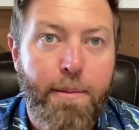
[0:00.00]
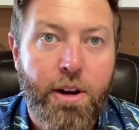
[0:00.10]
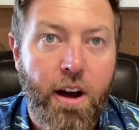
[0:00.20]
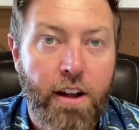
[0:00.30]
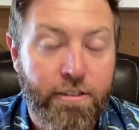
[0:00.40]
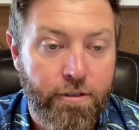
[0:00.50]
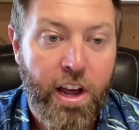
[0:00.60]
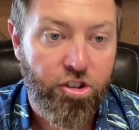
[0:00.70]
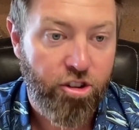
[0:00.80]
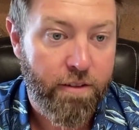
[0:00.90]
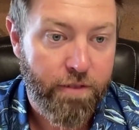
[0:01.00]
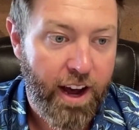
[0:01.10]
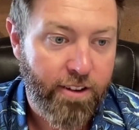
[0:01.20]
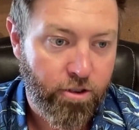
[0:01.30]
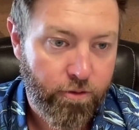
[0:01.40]
I'm a conservation
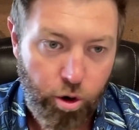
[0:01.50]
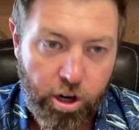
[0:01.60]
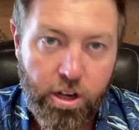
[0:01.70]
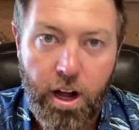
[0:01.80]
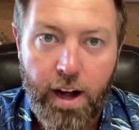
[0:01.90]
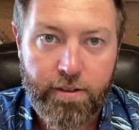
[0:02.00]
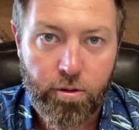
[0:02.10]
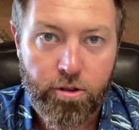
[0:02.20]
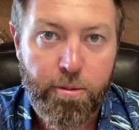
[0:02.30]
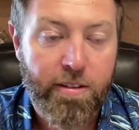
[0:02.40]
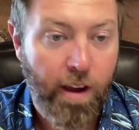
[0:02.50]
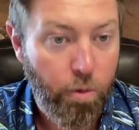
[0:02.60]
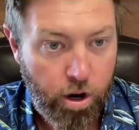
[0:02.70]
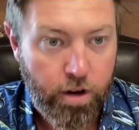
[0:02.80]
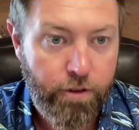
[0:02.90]
advisor for Colossal, which means I
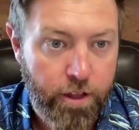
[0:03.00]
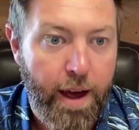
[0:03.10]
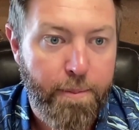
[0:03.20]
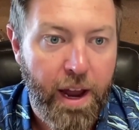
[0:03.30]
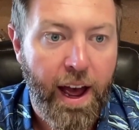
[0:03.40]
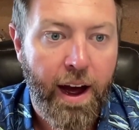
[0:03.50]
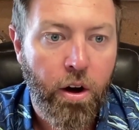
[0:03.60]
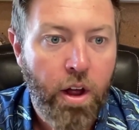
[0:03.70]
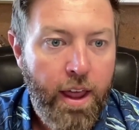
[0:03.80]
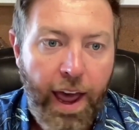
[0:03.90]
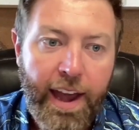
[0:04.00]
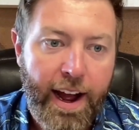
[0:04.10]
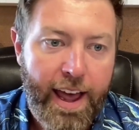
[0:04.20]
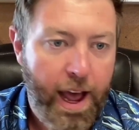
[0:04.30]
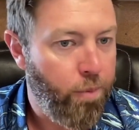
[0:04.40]
work for them now, and
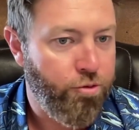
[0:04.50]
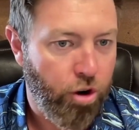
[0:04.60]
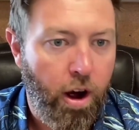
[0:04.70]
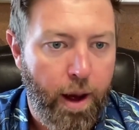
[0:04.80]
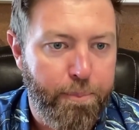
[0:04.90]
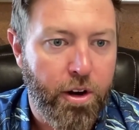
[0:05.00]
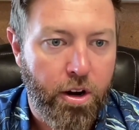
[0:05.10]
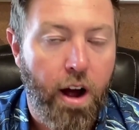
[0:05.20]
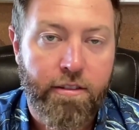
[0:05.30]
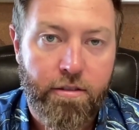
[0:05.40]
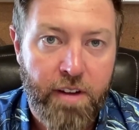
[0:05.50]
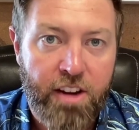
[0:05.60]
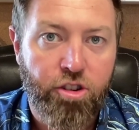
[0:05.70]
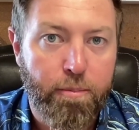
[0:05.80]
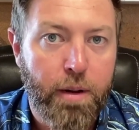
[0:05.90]
I help draw up their
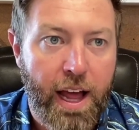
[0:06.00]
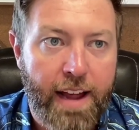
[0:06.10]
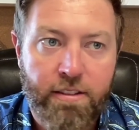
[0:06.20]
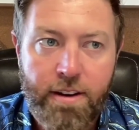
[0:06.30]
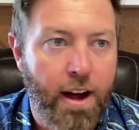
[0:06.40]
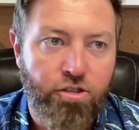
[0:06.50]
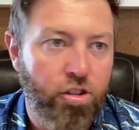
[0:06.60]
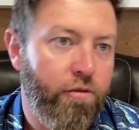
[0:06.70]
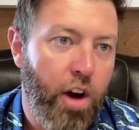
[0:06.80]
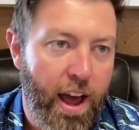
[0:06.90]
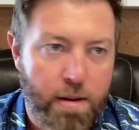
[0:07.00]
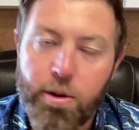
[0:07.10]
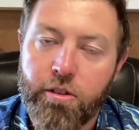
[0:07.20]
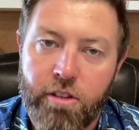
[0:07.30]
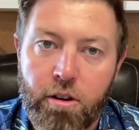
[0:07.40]
conservation plans, not just for
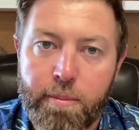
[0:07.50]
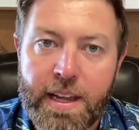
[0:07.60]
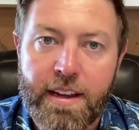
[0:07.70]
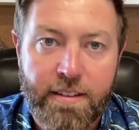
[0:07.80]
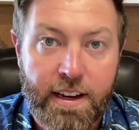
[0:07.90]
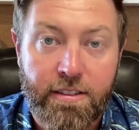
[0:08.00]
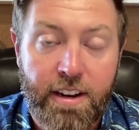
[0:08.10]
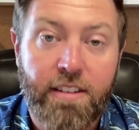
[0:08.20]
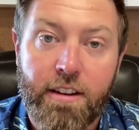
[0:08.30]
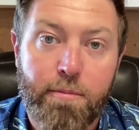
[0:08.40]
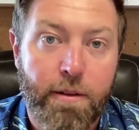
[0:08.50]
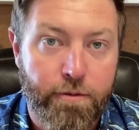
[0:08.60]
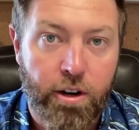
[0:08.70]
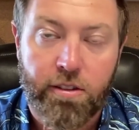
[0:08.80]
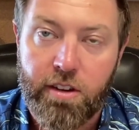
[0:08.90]
animals that are being de-extincted,
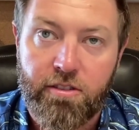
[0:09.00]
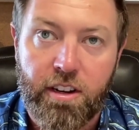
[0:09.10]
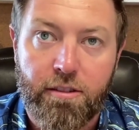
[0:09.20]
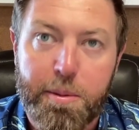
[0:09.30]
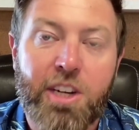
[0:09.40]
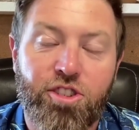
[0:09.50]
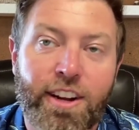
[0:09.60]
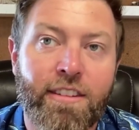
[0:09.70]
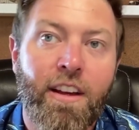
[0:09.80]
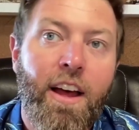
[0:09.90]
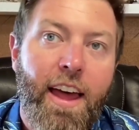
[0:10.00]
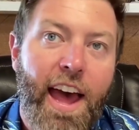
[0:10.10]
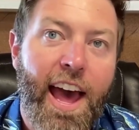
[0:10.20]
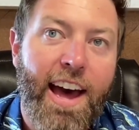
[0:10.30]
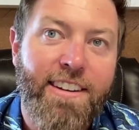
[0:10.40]
but for existing species.
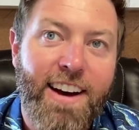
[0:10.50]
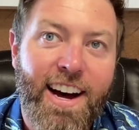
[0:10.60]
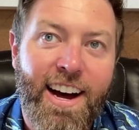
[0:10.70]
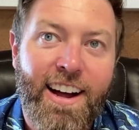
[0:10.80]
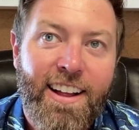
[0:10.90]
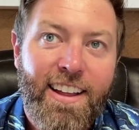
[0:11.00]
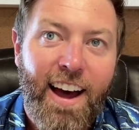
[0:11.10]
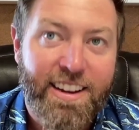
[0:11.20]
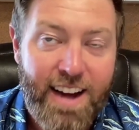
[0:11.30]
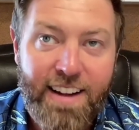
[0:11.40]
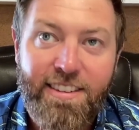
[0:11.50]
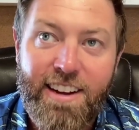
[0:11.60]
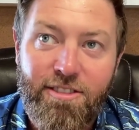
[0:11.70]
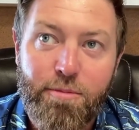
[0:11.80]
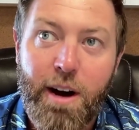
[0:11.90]
And uh, I can't
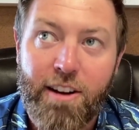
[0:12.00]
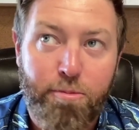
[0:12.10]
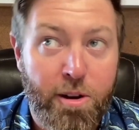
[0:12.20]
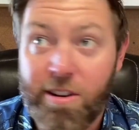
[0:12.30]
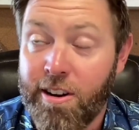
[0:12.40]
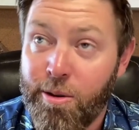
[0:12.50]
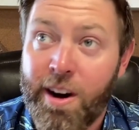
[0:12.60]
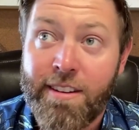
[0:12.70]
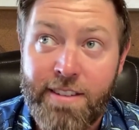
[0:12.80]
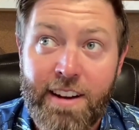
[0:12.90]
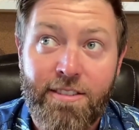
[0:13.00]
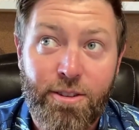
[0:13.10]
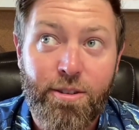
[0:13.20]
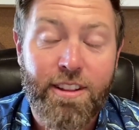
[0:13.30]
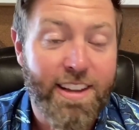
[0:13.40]
say too much, but you're going to want to stay
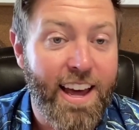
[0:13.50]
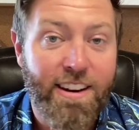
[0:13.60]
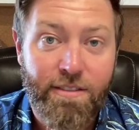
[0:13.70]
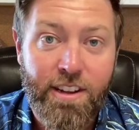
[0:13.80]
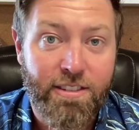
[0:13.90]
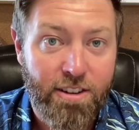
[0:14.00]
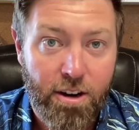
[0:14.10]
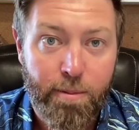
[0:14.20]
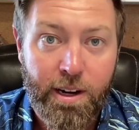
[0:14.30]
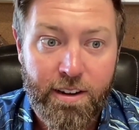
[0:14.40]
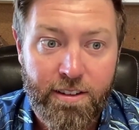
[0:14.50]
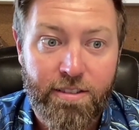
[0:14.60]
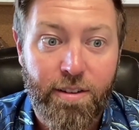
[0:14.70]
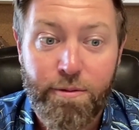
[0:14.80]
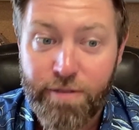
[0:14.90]
tuned at the end of this year because
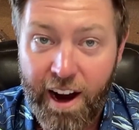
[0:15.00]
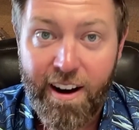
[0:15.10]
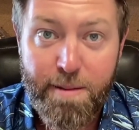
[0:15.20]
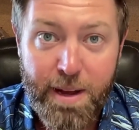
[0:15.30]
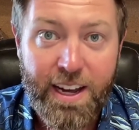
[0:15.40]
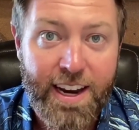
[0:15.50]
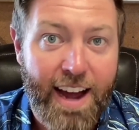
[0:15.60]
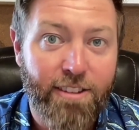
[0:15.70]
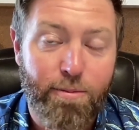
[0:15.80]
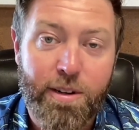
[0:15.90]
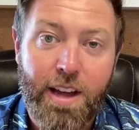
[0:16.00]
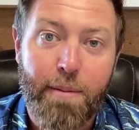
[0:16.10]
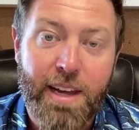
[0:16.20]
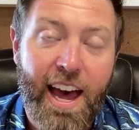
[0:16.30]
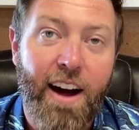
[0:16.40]
there's a very big announcement
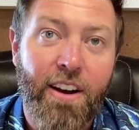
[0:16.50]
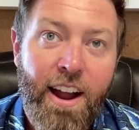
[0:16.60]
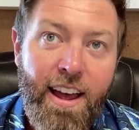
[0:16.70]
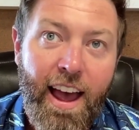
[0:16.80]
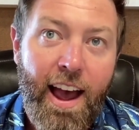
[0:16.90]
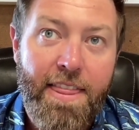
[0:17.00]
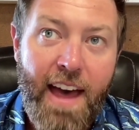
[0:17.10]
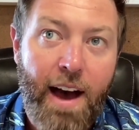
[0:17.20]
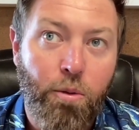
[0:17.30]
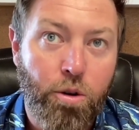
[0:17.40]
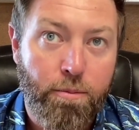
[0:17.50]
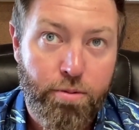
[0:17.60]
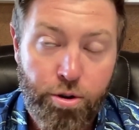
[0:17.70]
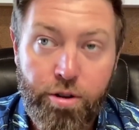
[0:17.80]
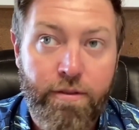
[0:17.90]
coming out, and that will
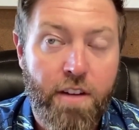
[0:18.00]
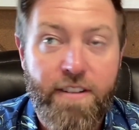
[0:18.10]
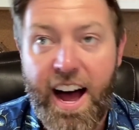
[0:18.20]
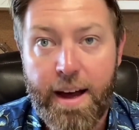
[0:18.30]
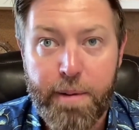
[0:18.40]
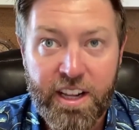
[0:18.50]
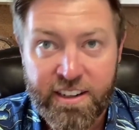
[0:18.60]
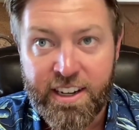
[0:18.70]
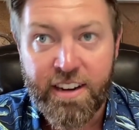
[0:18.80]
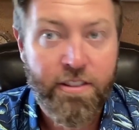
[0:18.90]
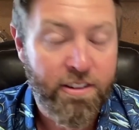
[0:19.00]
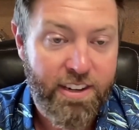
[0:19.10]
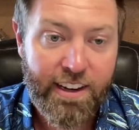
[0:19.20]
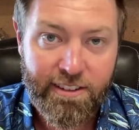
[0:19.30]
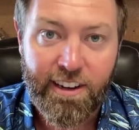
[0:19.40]
prove the viability of this
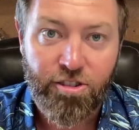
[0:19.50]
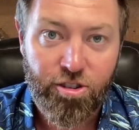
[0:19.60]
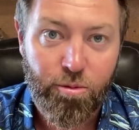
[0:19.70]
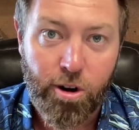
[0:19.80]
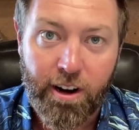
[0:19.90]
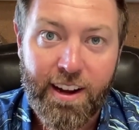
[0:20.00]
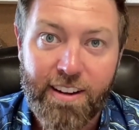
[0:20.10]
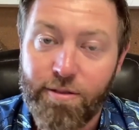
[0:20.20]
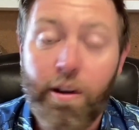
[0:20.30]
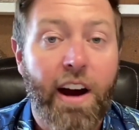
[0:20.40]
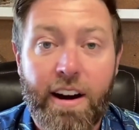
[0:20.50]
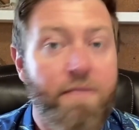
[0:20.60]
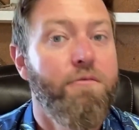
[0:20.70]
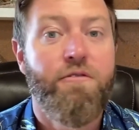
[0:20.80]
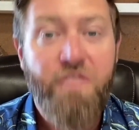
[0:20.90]
de-extinction work. And it's
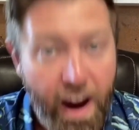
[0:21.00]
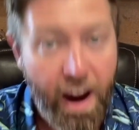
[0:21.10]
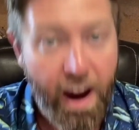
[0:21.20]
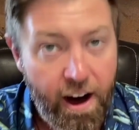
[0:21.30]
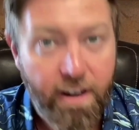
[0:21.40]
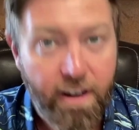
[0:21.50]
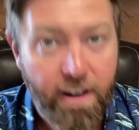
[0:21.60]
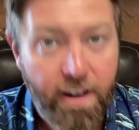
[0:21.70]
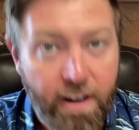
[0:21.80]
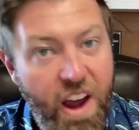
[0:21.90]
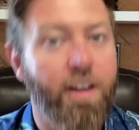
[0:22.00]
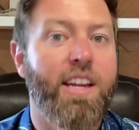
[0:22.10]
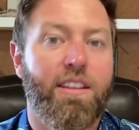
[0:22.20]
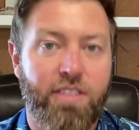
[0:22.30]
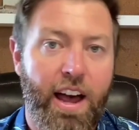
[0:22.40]
very, very, very
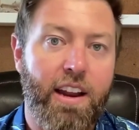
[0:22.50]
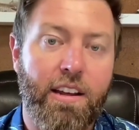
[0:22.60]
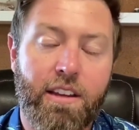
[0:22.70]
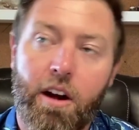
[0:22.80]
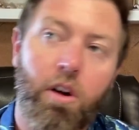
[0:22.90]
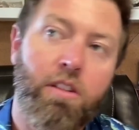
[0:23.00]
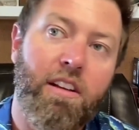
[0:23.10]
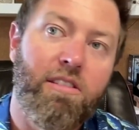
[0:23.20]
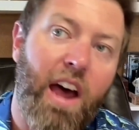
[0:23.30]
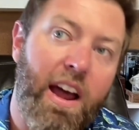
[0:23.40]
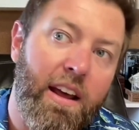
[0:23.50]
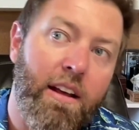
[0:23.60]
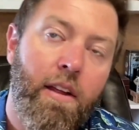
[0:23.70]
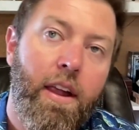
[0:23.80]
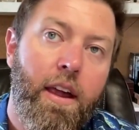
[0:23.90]
exciting. You know, it's
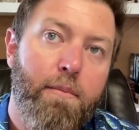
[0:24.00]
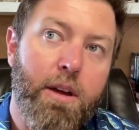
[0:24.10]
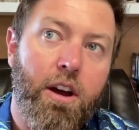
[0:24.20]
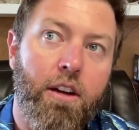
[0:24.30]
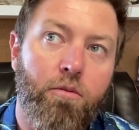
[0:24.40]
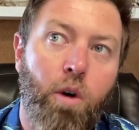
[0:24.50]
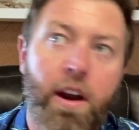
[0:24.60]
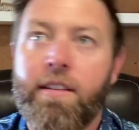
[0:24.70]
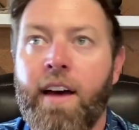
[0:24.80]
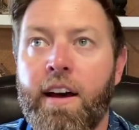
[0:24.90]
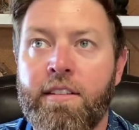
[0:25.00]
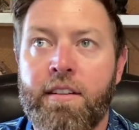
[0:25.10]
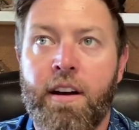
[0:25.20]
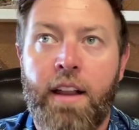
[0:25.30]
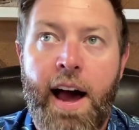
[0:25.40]
exciting because what it does
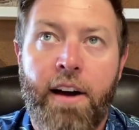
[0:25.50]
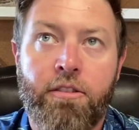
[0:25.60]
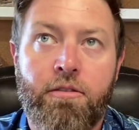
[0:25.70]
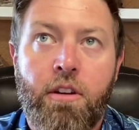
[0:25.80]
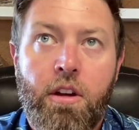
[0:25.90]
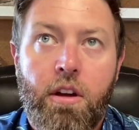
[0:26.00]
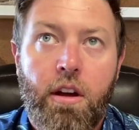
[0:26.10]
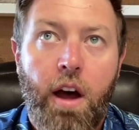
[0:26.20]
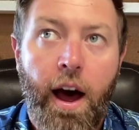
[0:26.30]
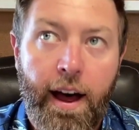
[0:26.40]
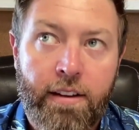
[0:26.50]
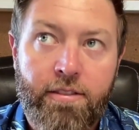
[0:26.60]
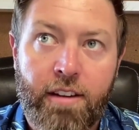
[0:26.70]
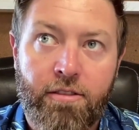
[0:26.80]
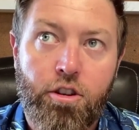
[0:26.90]
is it allows
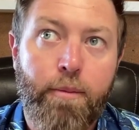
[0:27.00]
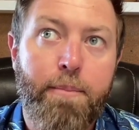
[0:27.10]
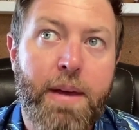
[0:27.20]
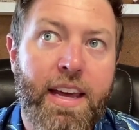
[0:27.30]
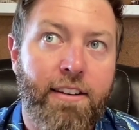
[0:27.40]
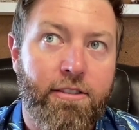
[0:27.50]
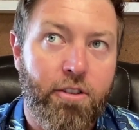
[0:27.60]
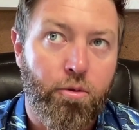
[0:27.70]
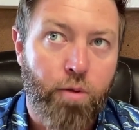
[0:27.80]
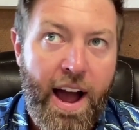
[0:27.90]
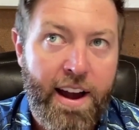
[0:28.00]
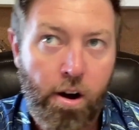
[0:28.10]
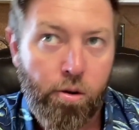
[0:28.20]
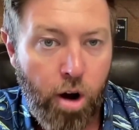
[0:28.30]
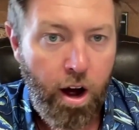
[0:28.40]
us as human beings to
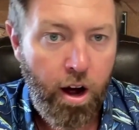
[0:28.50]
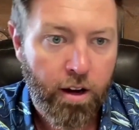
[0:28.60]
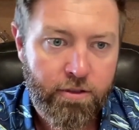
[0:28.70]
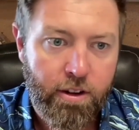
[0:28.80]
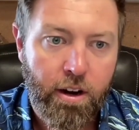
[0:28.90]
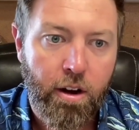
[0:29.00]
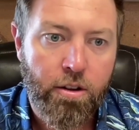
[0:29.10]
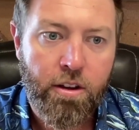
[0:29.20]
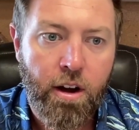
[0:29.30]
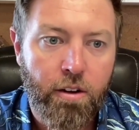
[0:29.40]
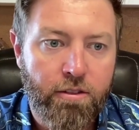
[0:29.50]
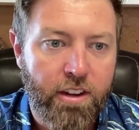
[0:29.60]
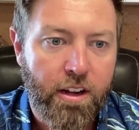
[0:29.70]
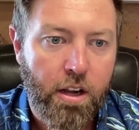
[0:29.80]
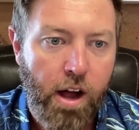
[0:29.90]
right our wrongs. You know, you don't
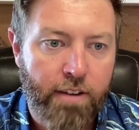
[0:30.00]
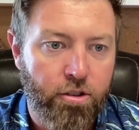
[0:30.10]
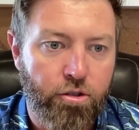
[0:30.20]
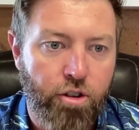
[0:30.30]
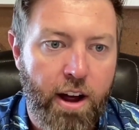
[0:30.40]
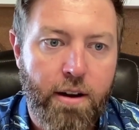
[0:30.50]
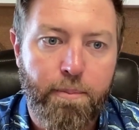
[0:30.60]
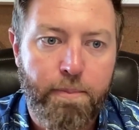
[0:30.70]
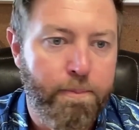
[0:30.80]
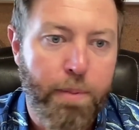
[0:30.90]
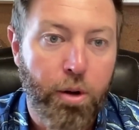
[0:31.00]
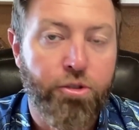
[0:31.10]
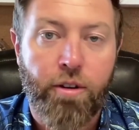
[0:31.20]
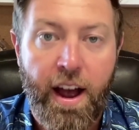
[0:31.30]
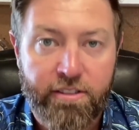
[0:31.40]
see Colossal trying to
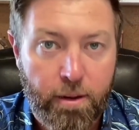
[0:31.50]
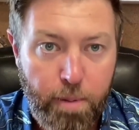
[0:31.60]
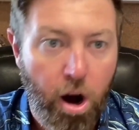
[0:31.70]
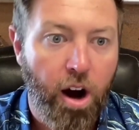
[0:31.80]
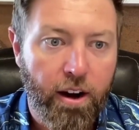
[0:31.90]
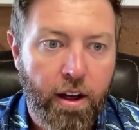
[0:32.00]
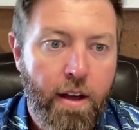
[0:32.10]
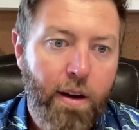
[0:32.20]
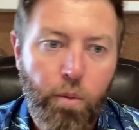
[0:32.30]
build Jurassic Park.